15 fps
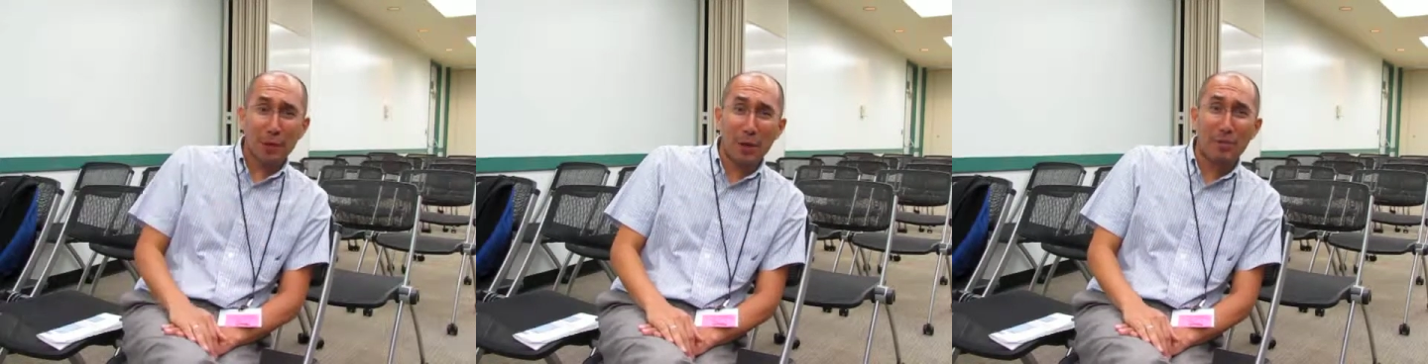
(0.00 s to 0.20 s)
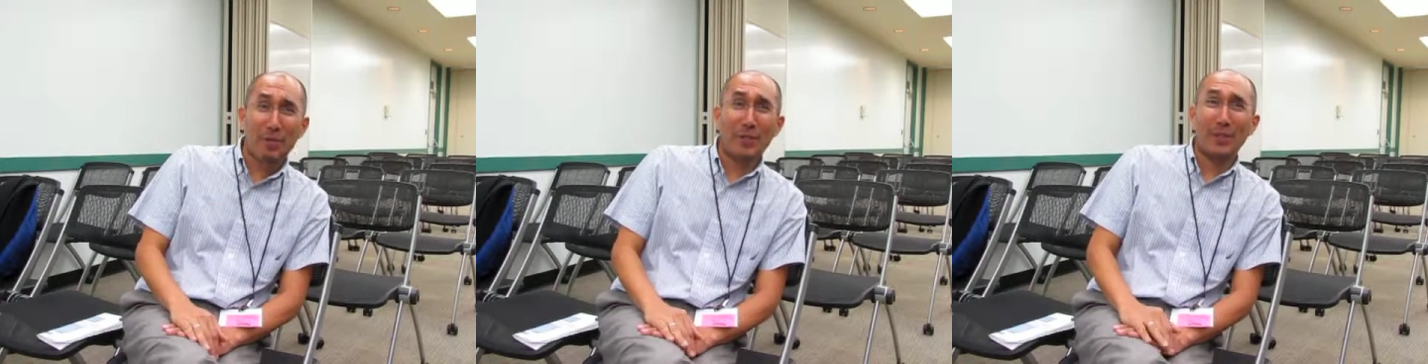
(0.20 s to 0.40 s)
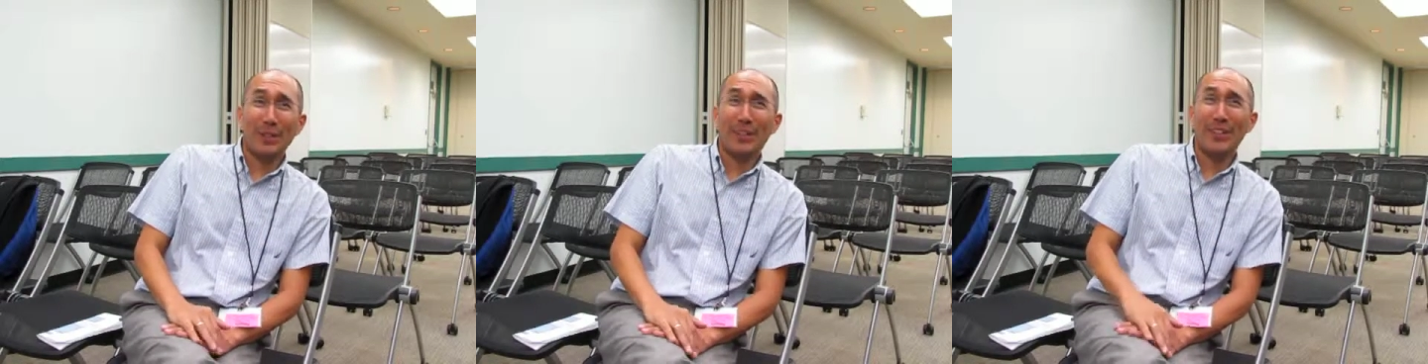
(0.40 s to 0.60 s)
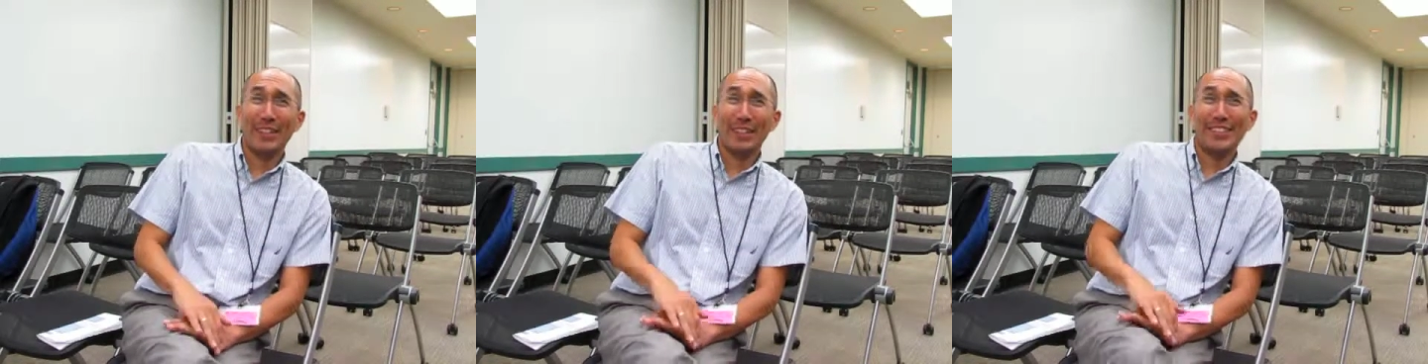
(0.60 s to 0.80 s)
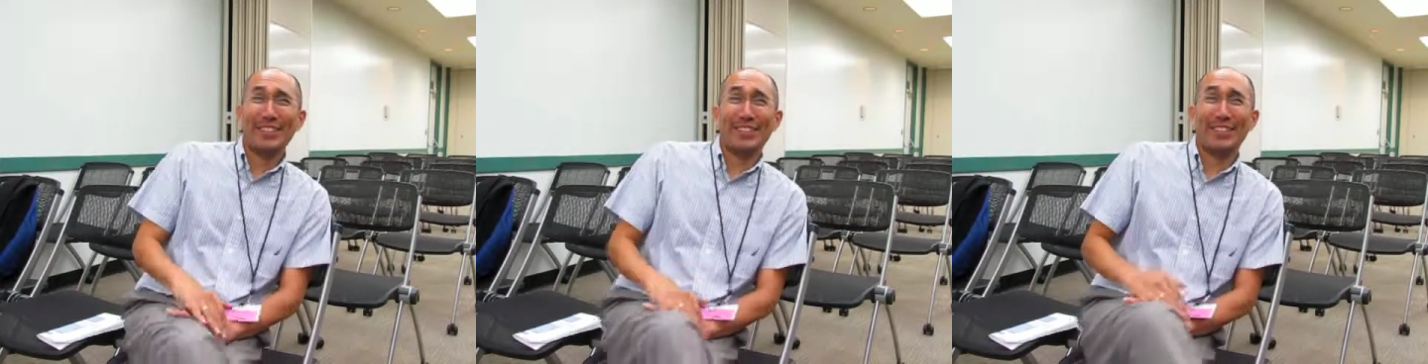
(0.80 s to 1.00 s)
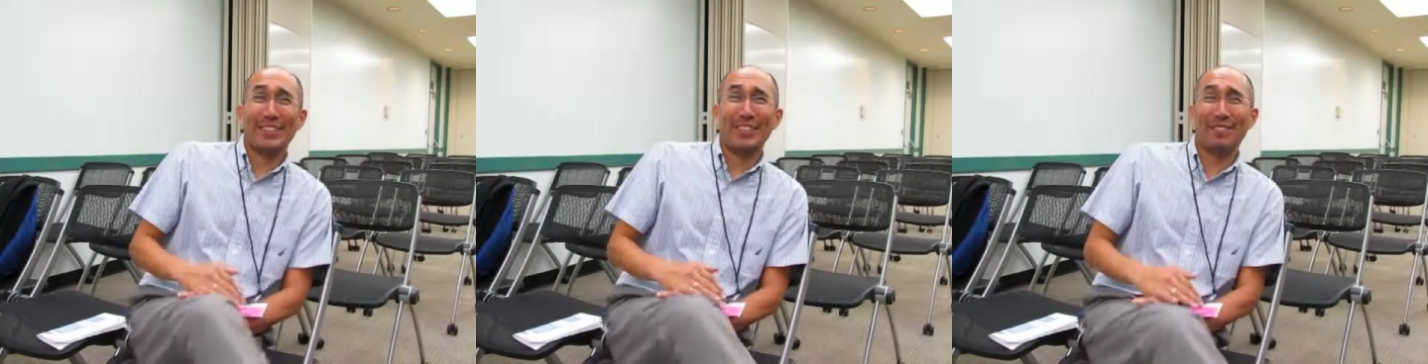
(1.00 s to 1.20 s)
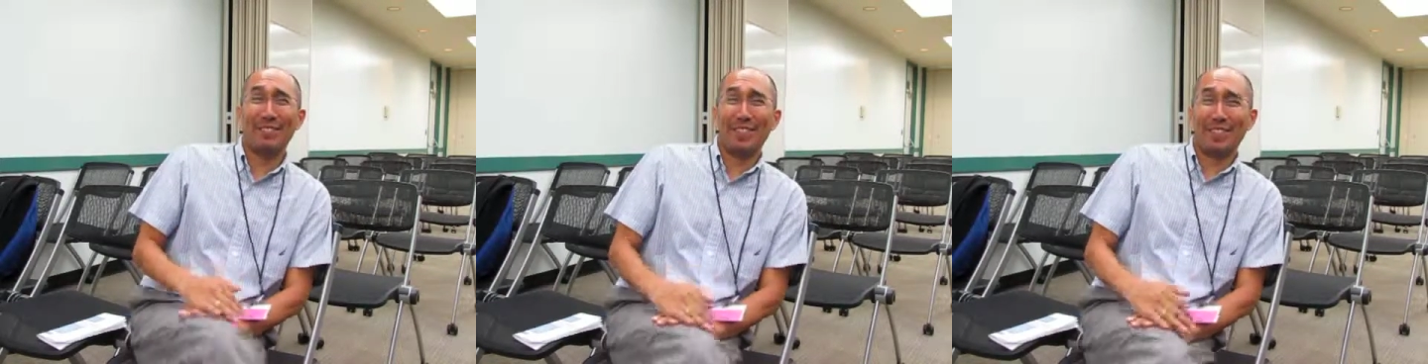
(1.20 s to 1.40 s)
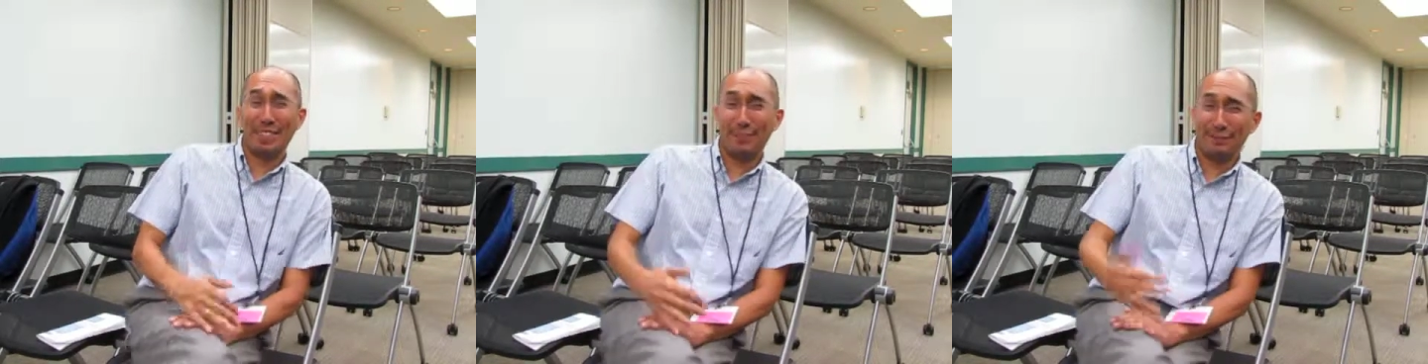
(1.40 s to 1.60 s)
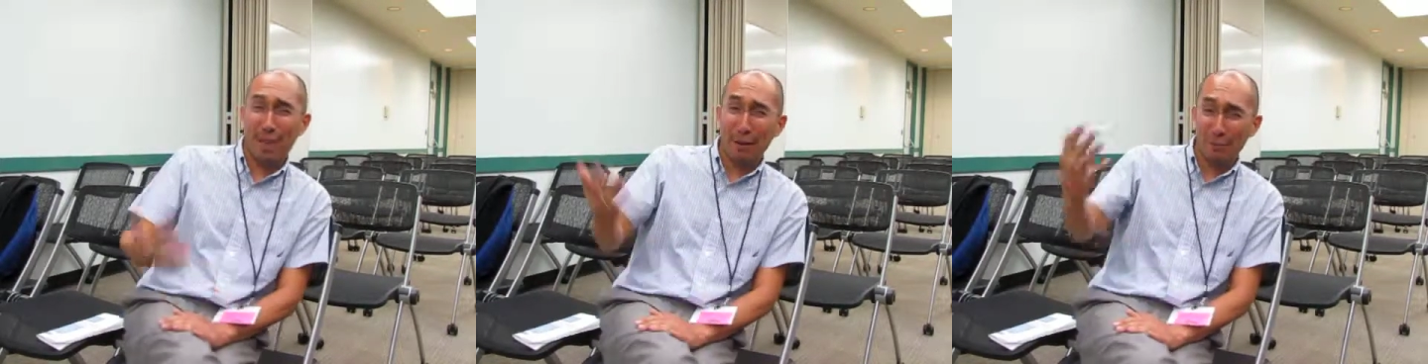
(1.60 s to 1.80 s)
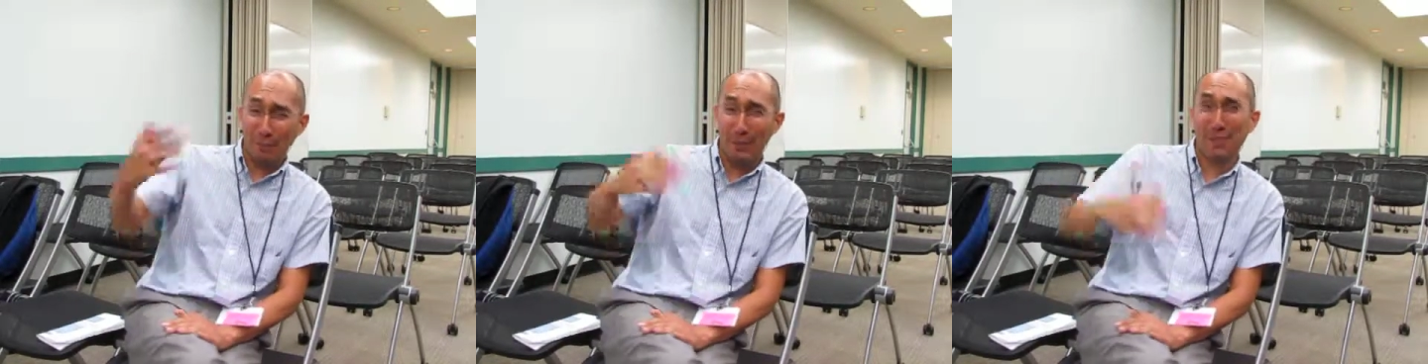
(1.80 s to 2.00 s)
come to the
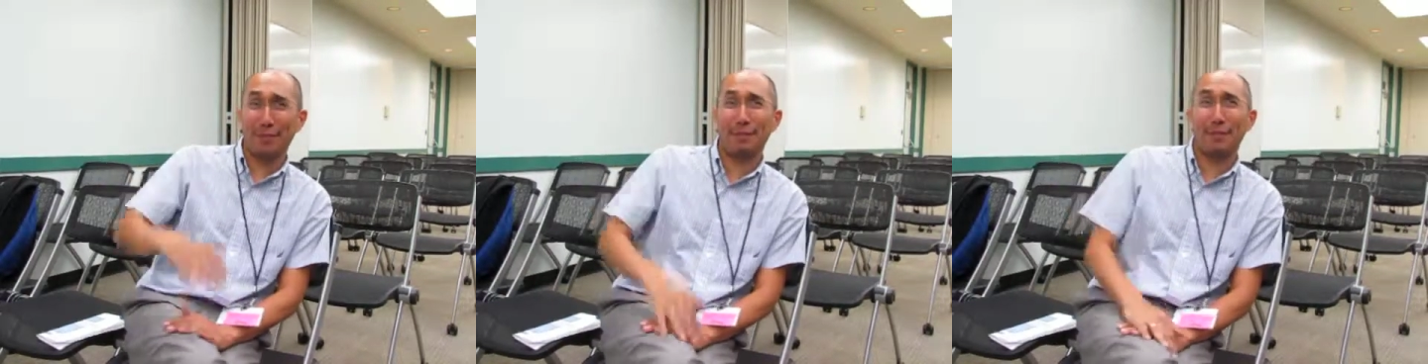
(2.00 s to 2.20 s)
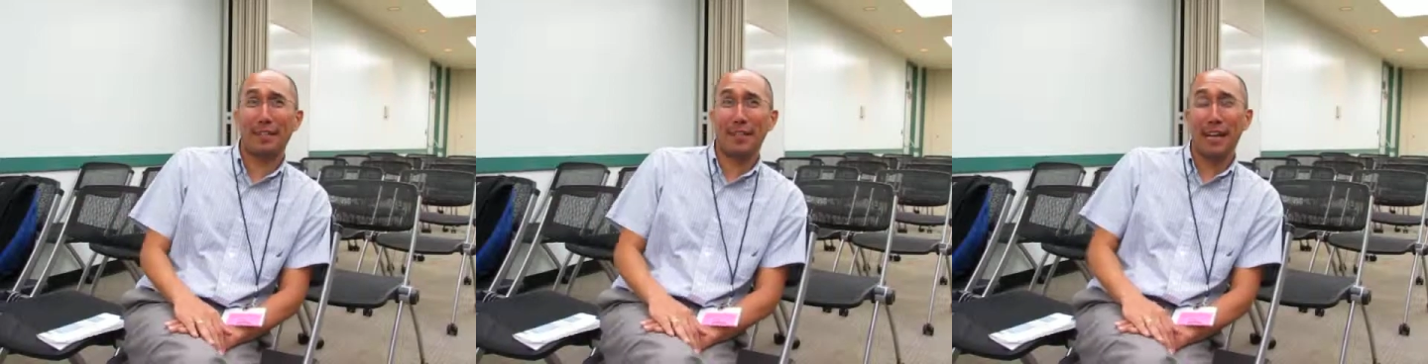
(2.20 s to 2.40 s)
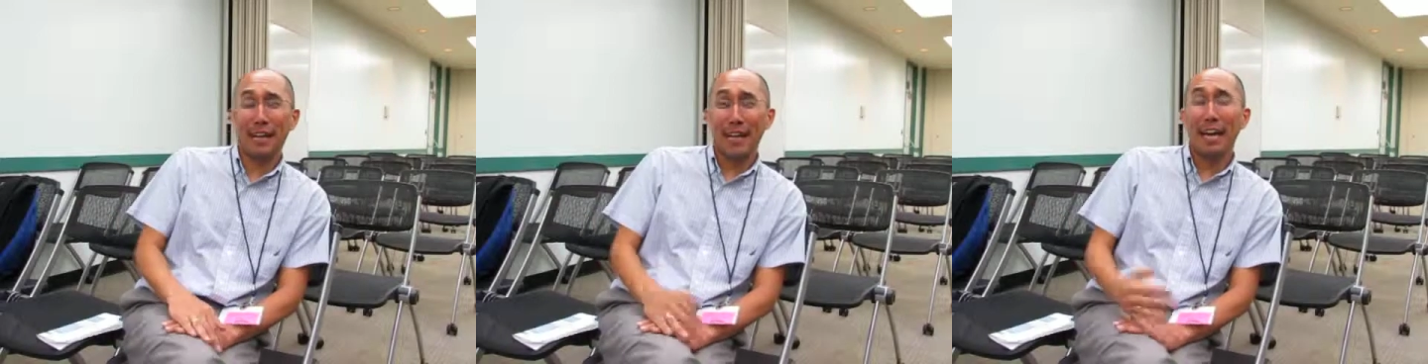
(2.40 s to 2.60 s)
South Pacific